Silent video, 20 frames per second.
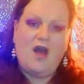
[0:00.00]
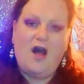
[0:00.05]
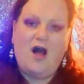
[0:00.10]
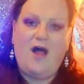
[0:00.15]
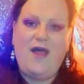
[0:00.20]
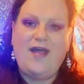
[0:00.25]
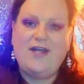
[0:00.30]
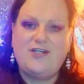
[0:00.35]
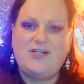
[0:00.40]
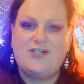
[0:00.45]

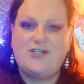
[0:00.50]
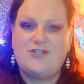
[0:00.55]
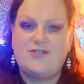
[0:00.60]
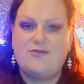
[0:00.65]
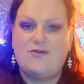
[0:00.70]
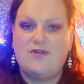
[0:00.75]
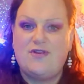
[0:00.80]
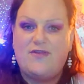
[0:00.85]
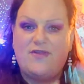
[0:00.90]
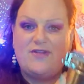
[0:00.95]
I actually just
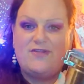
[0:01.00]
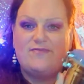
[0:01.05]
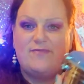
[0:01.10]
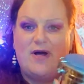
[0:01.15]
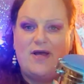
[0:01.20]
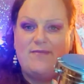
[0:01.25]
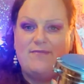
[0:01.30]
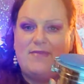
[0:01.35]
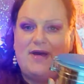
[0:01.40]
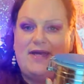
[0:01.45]
thought that this
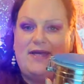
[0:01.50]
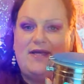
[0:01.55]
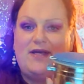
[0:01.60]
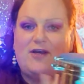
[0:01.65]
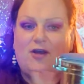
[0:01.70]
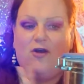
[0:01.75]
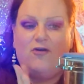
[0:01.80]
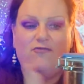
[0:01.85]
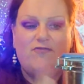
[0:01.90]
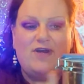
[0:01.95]
might
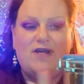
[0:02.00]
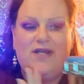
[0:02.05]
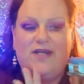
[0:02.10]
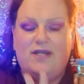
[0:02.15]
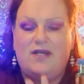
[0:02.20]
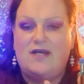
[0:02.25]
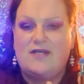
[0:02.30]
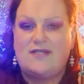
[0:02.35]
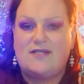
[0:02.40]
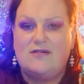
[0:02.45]
make a really
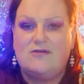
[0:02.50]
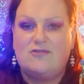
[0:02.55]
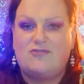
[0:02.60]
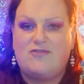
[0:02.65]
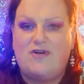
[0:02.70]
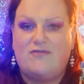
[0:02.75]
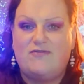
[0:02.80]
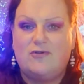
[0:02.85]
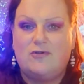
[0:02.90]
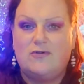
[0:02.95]
nice little
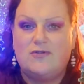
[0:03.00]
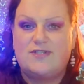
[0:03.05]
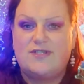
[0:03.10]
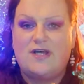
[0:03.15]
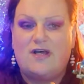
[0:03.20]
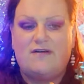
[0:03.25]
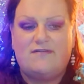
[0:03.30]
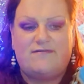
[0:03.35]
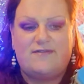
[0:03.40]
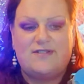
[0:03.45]
travel
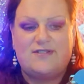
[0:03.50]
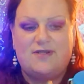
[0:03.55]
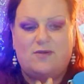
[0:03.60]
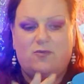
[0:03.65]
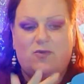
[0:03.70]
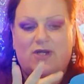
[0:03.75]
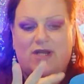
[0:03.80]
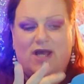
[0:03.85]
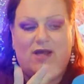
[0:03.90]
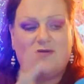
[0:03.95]
altar for
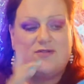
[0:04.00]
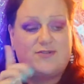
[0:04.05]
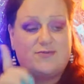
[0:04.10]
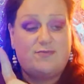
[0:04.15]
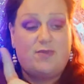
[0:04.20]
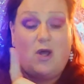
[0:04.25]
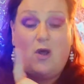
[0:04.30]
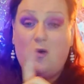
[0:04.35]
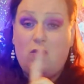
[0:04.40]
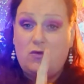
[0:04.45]
someone else.
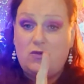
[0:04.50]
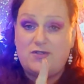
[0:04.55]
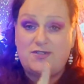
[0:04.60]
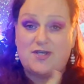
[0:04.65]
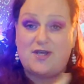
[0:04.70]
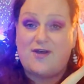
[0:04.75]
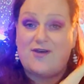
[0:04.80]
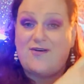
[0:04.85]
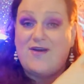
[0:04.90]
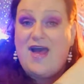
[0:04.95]
But
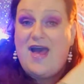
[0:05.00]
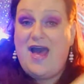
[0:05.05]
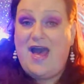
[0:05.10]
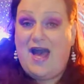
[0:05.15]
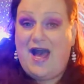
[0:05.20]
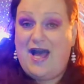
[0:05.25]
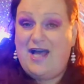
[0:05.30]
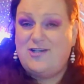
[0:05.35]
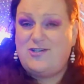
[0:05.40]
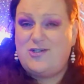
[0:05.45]
also,
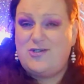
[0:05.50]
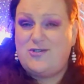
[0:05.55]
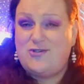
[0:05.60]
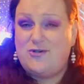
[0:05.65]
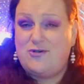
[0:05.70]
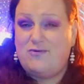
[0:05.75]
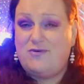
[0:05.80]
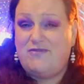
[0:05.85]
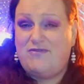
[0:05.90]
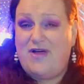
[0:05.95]
as you
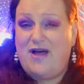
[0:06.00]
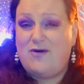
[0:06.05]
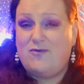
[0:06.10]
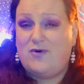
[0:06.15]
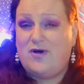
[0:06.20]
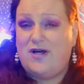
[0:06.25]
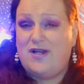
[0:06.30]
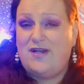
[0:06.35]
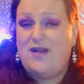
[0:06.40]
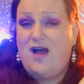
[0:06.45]
saw with that
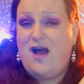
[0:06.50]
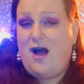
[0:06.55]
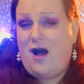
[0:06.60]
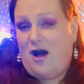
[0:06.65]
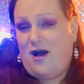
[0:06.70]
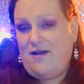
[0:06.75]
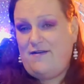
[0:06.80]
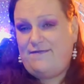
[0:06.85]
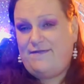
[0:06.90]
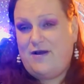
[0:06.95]
one,
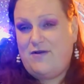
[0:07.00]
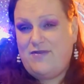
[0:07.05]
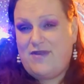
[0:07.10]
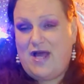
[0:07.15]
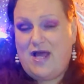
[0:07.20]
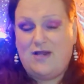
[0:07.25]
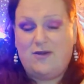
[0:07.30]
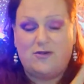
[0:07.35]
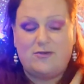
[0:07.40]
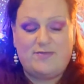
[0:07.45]
I found
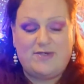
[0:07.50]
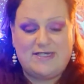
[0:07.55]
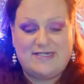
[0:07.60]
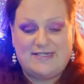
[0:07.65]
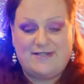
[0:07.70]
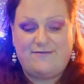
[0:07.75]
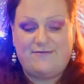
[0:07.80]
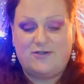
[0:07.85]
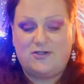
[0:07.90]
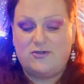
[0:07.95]
that a little bit
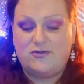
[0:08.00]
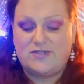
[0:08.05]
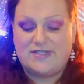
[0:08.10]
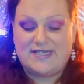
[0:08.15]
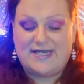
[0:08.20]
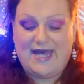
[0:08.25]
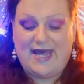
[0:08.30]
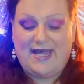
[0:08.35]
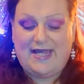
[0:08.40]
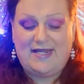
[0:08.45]
difficult to
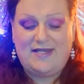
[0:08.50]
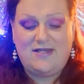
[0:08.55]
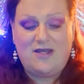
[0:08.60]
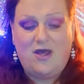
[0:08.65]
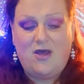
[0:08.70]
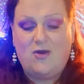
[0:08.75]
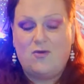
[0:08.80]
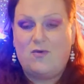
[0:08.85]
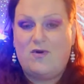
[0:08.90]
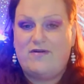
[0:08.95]
get in,
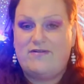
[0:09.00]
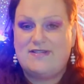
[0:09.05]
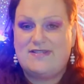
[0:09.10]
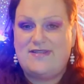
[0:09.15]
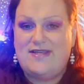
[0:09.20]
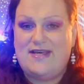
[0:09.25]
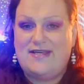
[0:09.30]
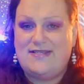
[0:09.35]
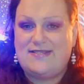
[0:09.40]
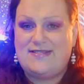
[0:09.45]
whereas
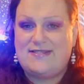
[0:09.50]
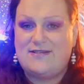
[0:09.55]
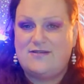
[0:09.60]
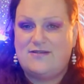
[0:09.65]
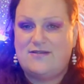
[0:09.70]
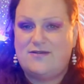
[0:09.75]
this,